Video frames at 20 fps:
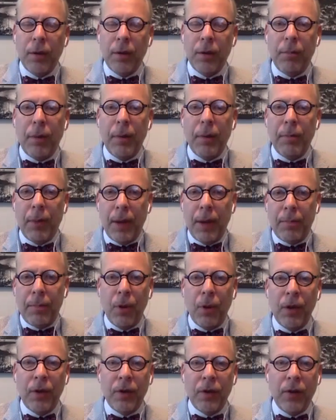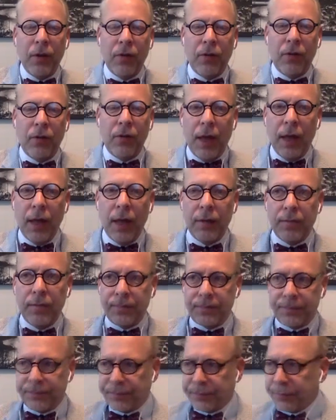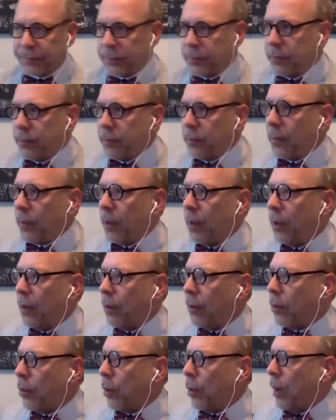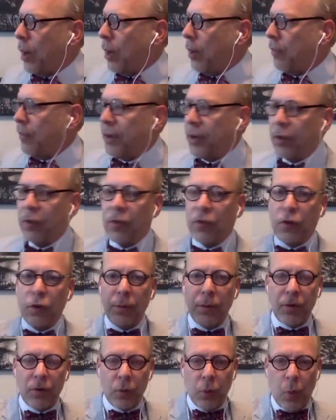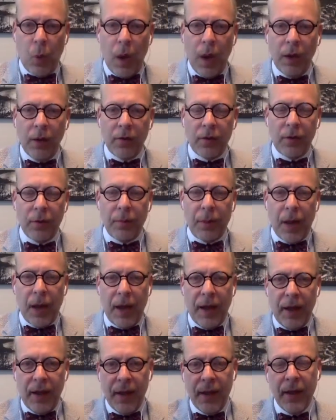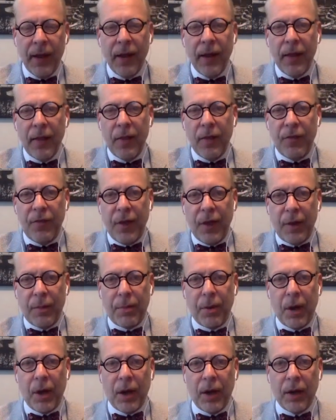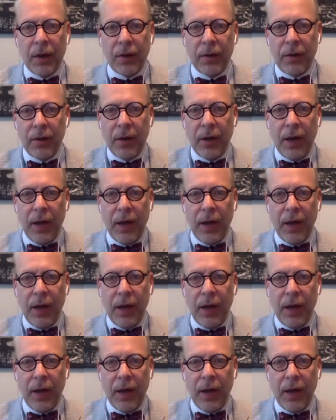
My point is that quite often consumers want to buy the fake product,